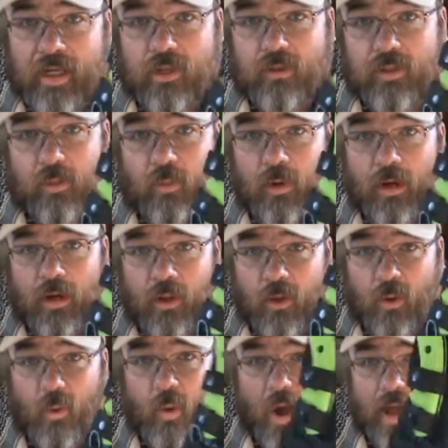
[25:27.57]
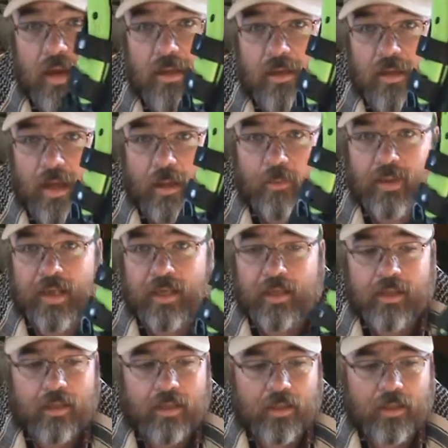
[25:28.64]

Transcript: used at work quite a bit.